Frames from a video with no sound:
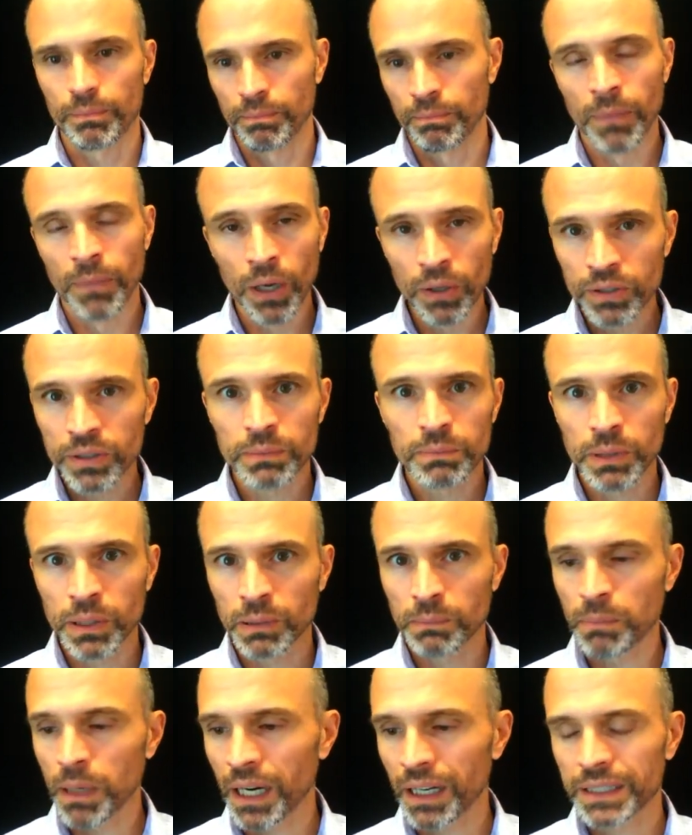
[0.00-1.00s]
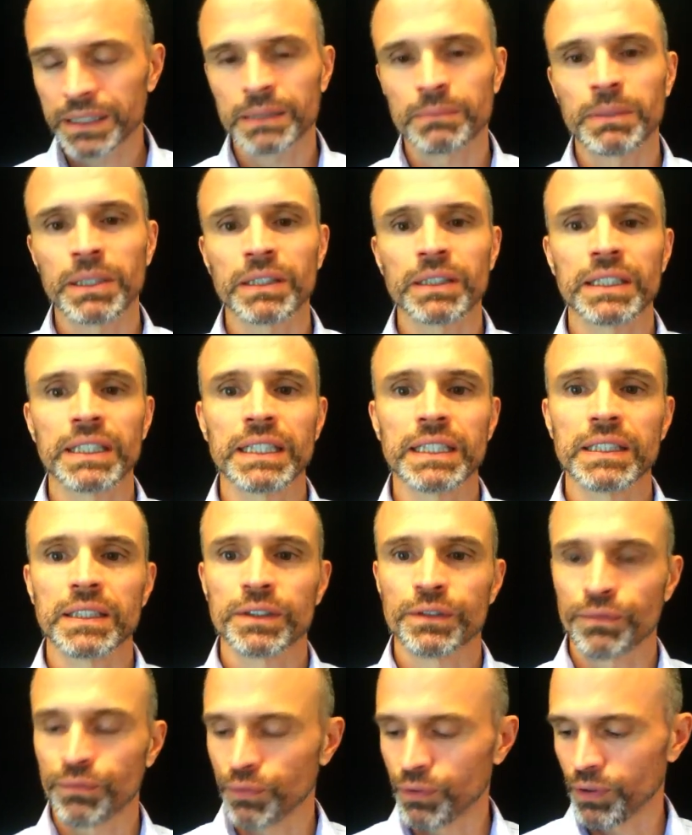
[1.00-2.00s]
multiple
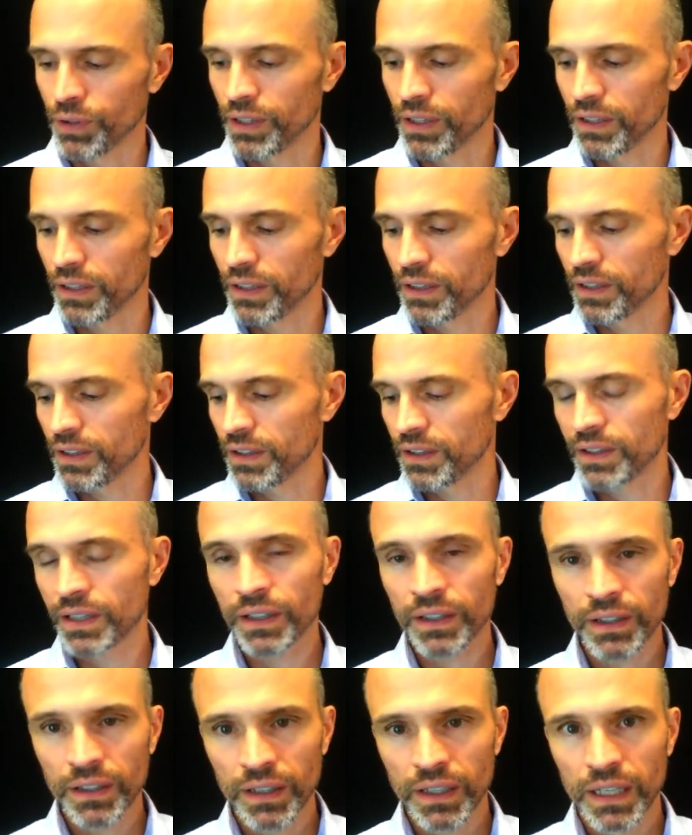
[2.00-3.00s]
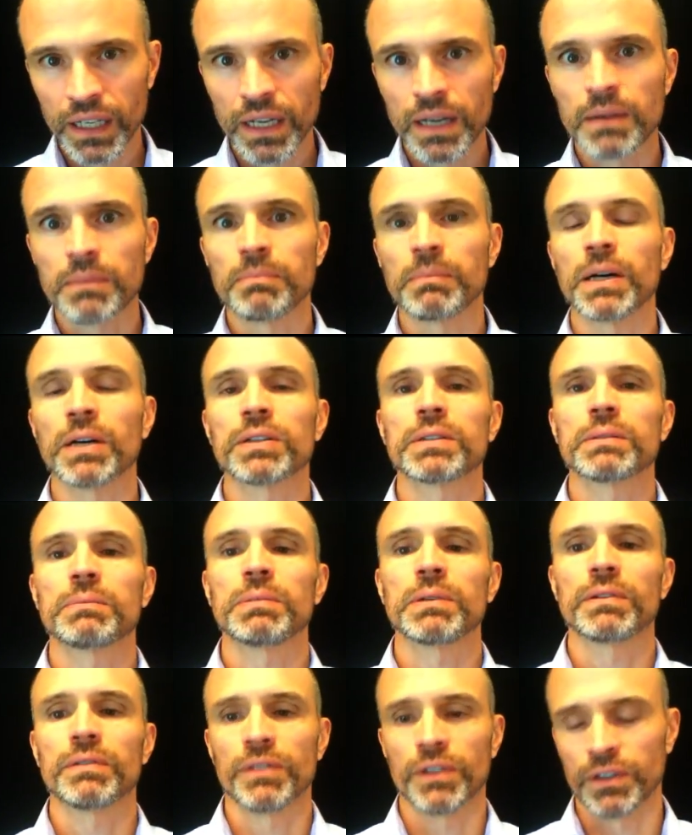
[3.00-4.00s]
possibilities for the T,
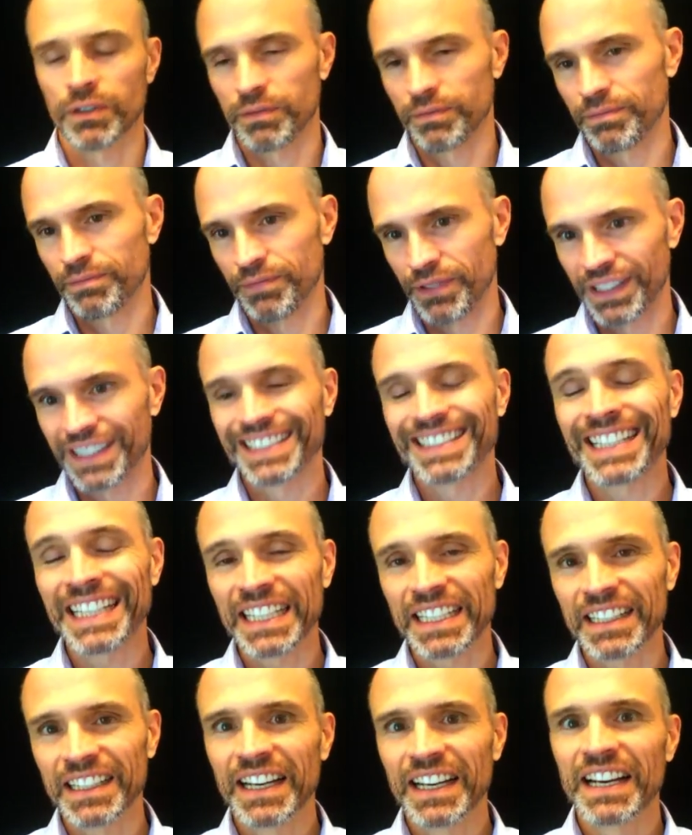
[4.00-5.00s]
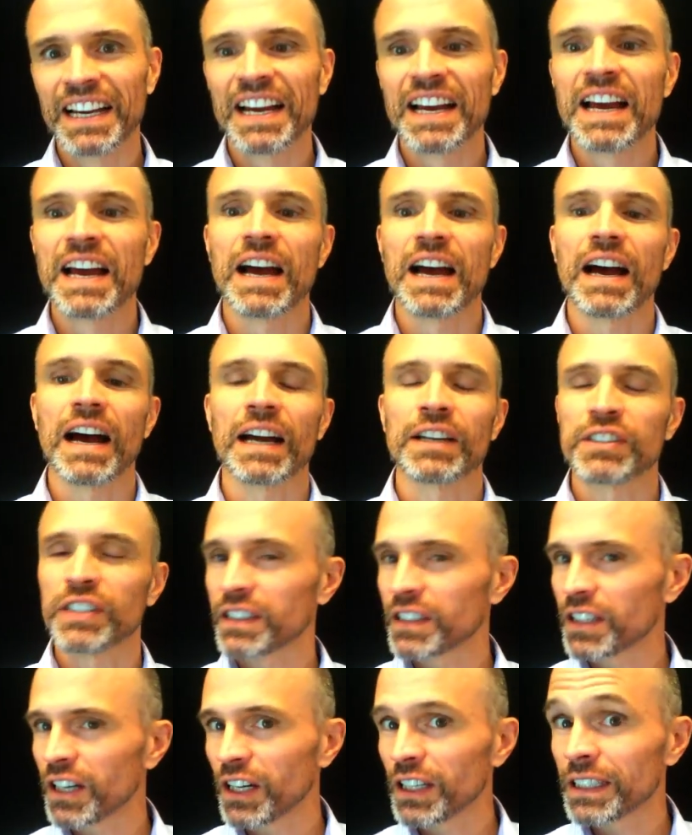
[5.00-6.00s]
or for the T. I
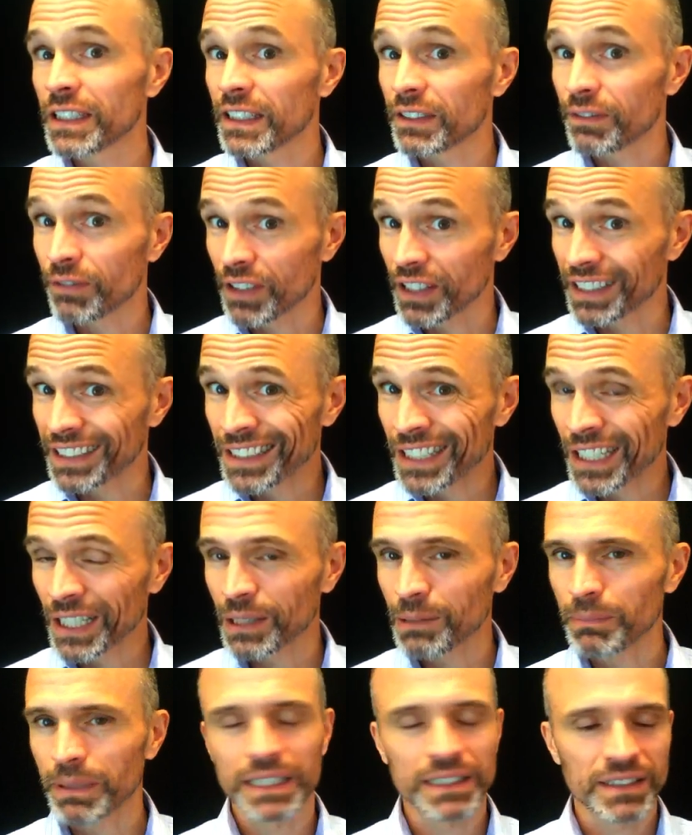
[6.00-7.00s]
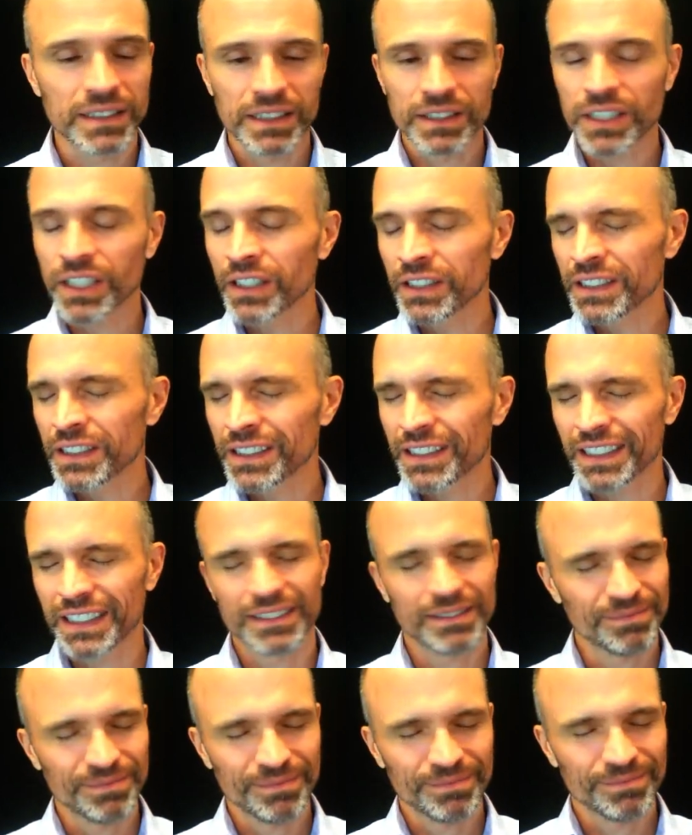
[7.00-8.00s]
shouldn't call it for the T because the
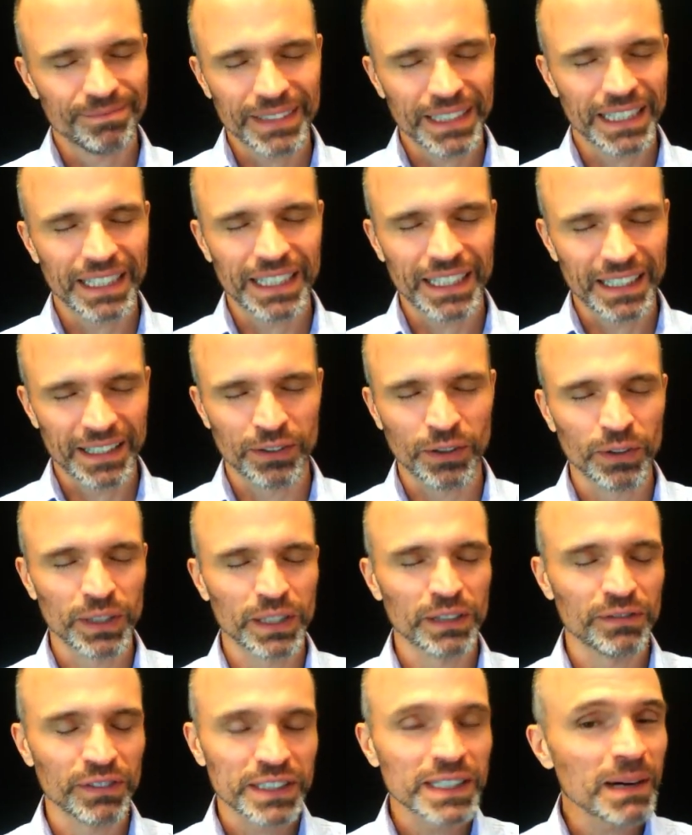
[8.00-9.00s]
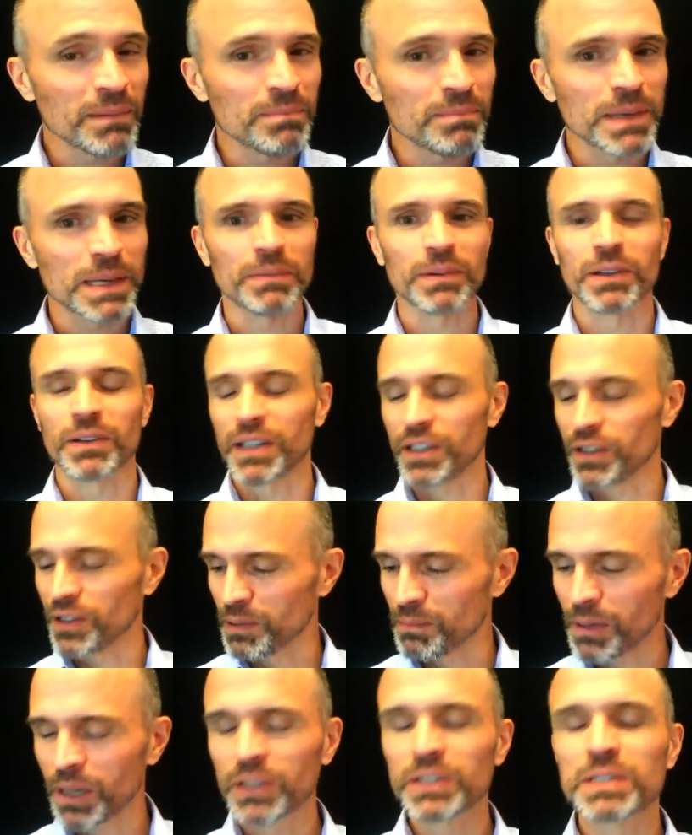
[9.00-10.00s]
T is only for some people, right?
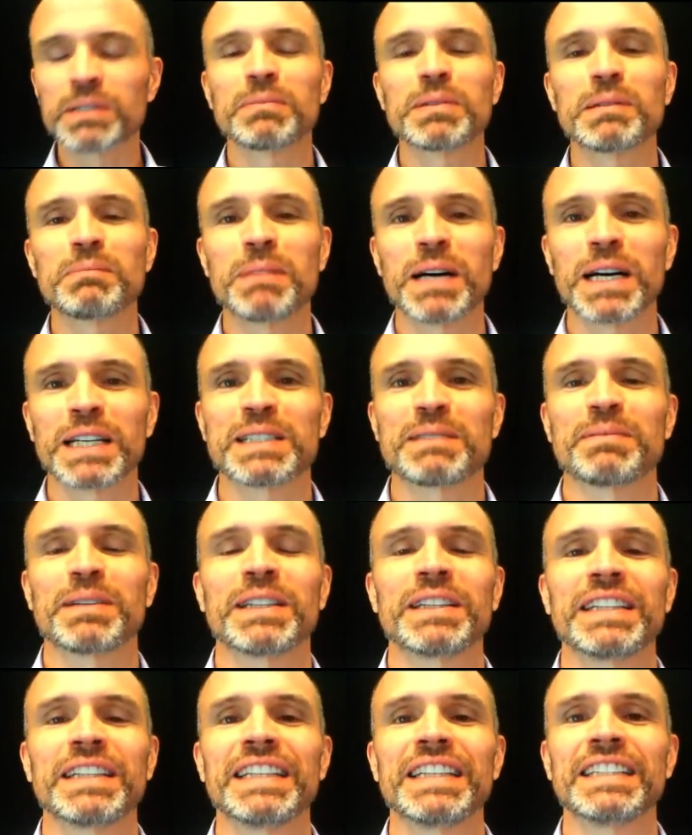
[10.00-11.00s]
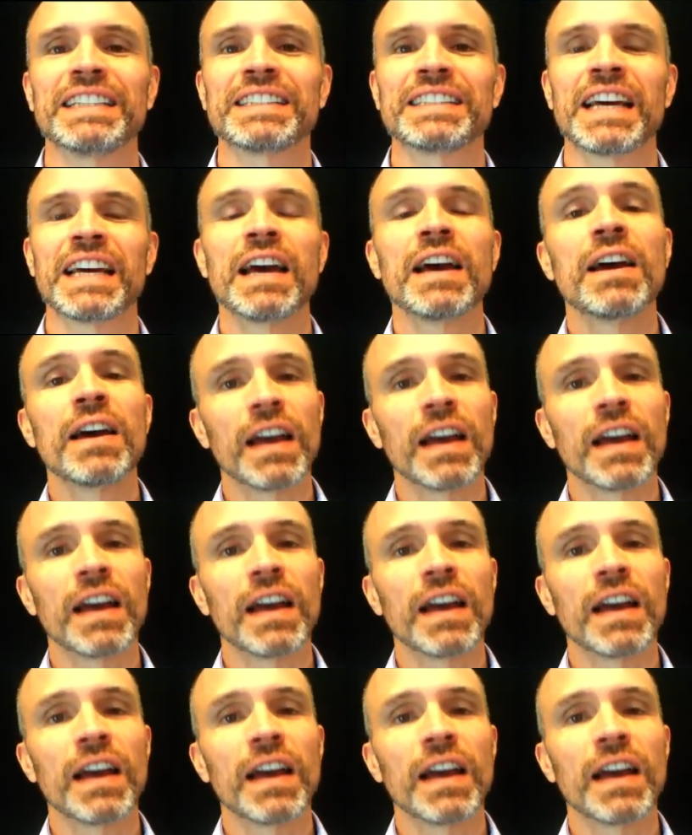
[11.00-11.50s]
There are multiple possibilities.